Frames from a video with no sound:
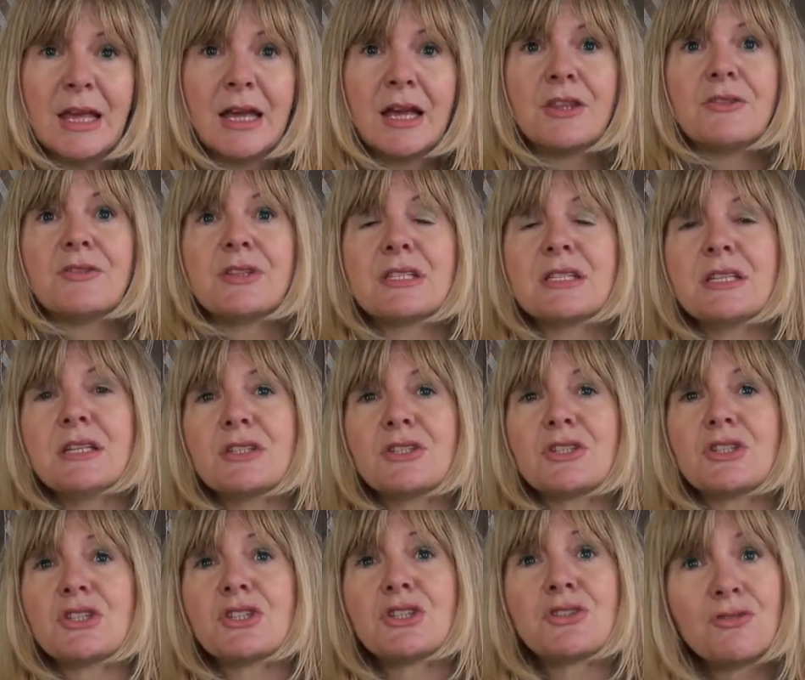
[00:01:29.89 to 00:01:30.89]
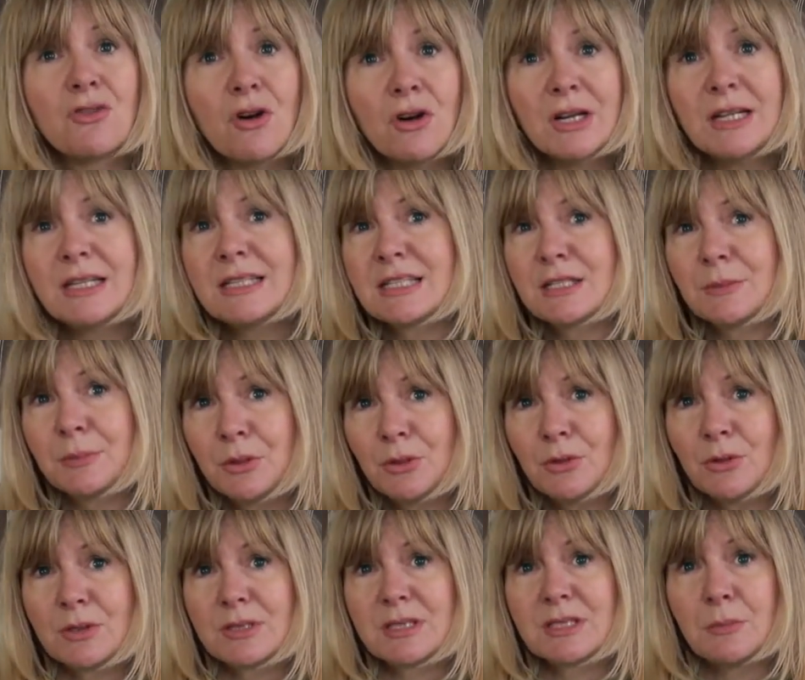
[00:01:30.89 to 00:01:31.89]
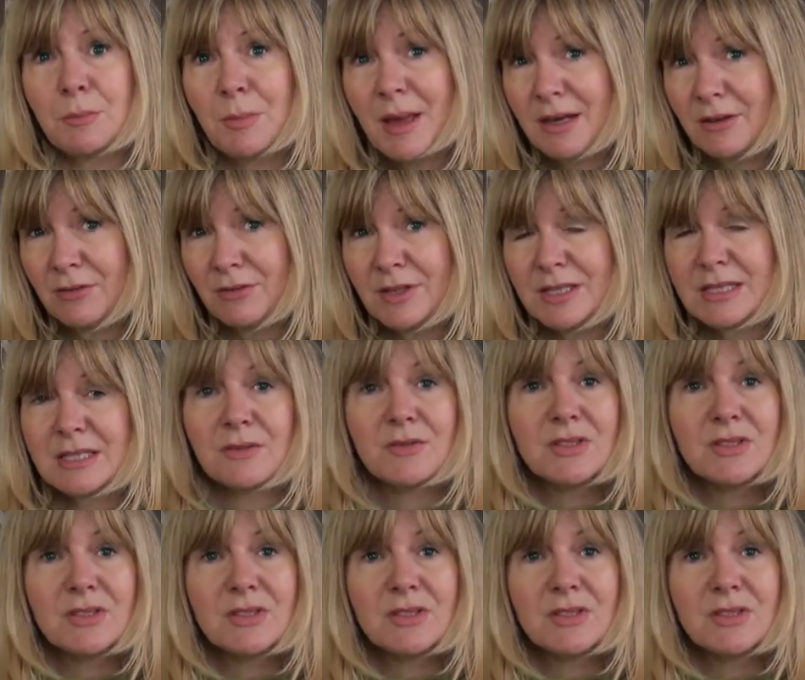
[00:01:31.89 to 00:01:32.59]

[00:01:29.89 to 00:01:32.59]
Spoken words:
And the research strongly supports the benefits